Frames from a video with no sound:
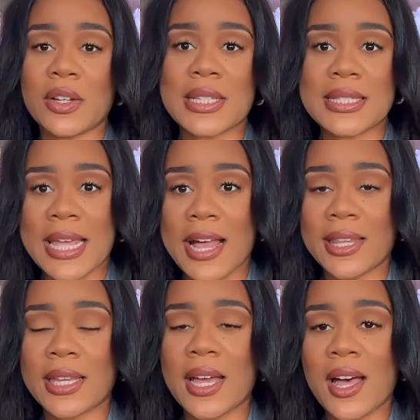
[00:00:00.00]
on
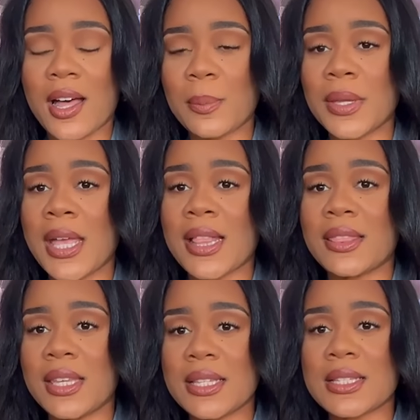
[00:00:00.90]
styling up
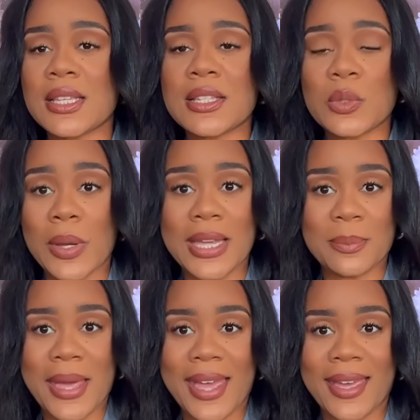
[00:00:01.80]
this
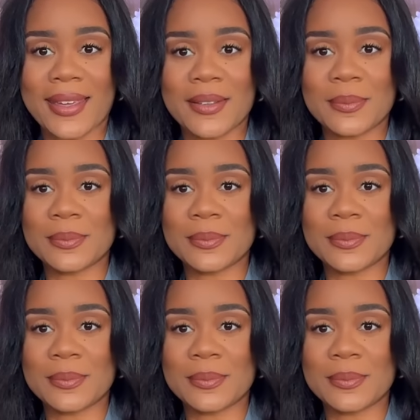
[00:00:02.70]
suede bag.